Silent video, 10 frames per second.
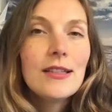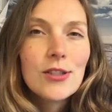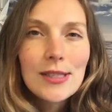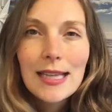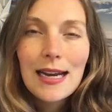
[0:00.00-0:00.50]

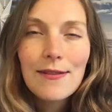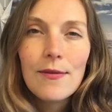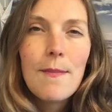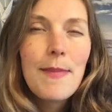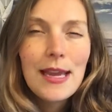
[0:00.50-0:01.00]
Just kind
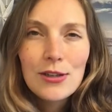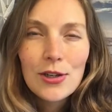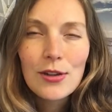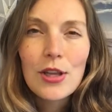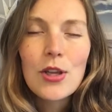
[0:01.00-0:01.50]
of make
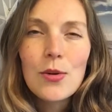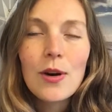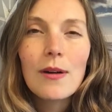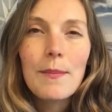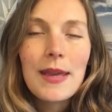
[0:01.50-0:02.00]
sure that you
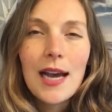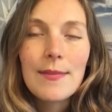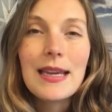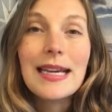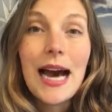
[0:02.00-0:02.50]
are
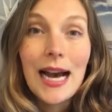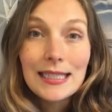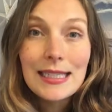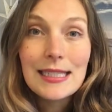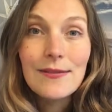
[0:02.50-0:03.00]
becoming
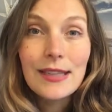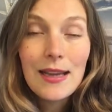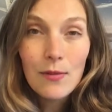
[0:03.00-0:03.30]
cognitively